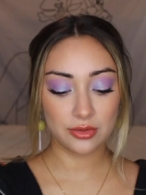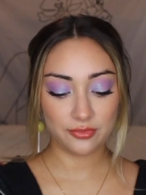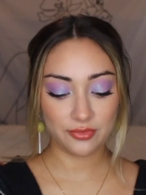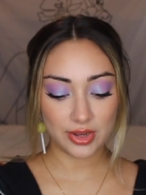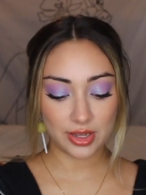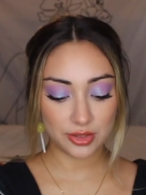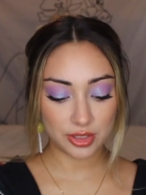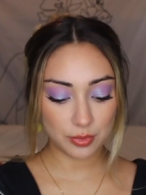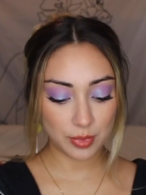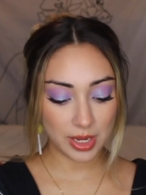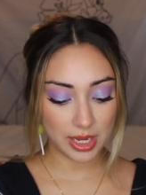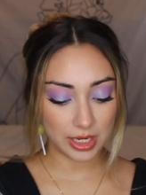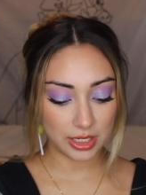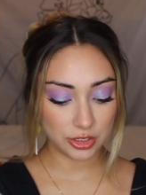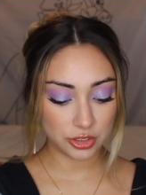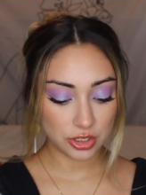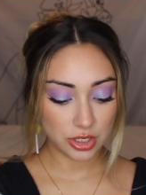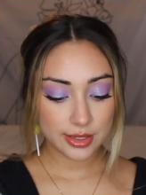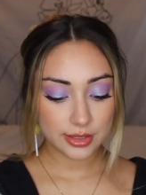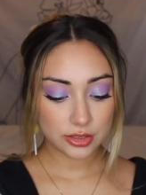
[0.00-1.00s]
and followed the
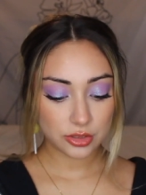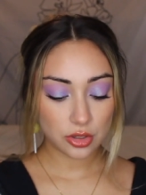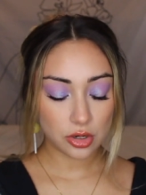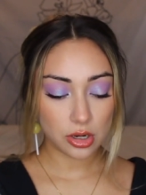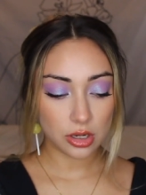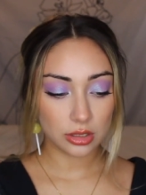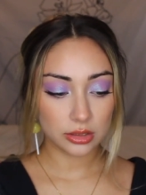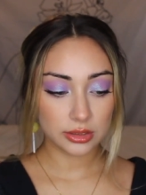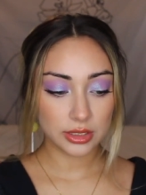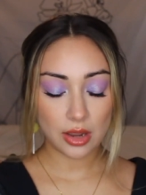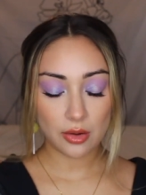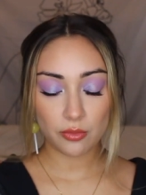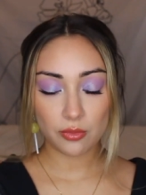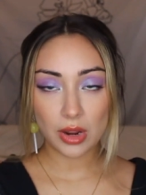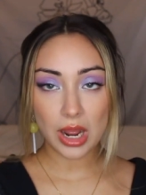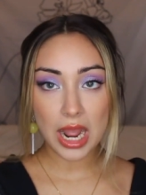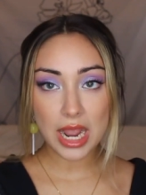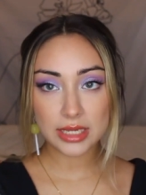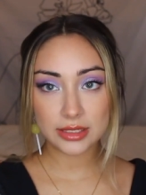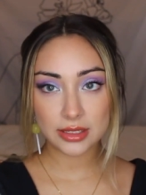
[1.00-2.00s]
page. It's called, I,
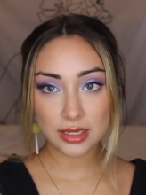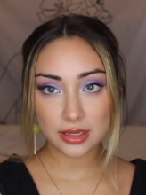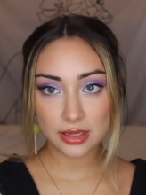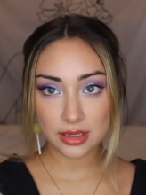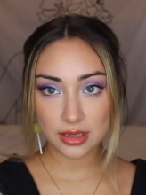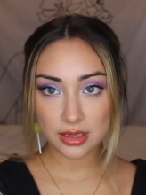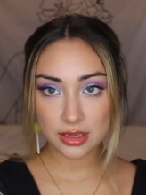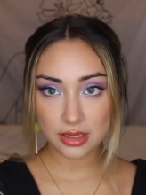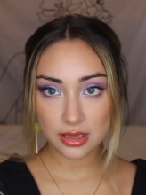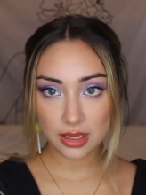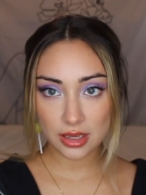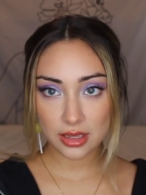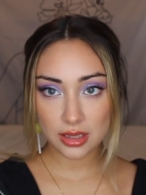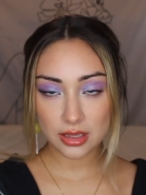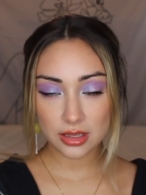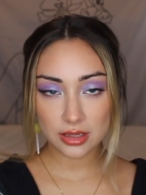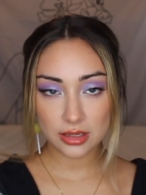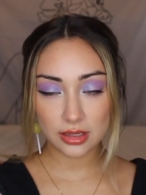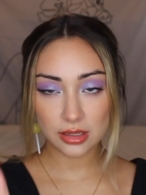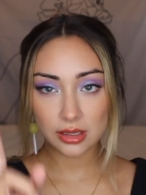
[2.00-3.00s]
I say
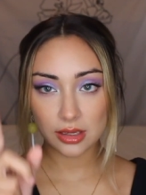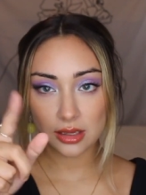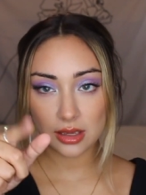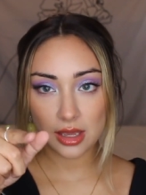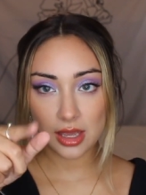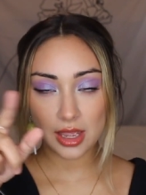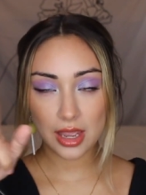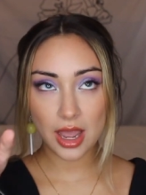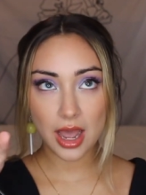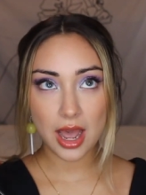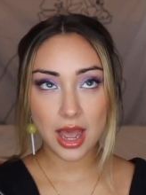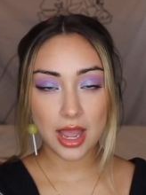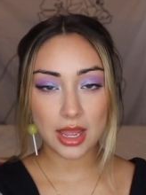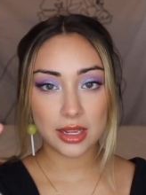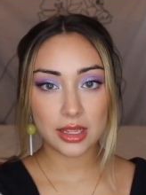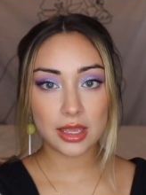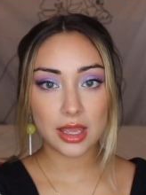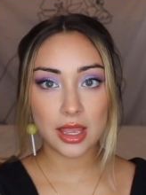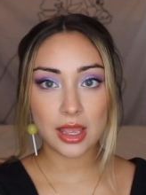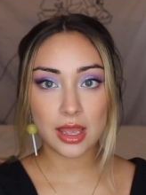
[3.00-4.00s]
Kikay,
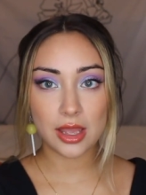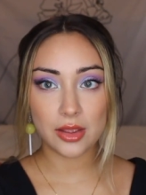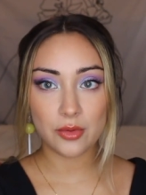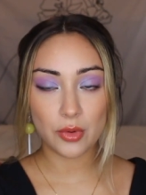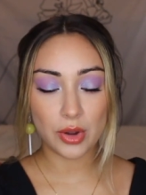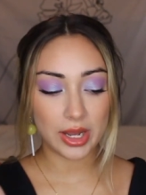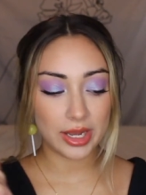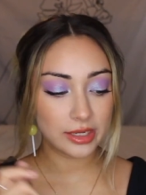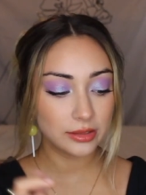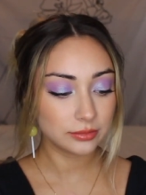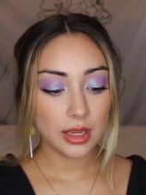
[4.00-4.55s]
K-I-K-A-Y.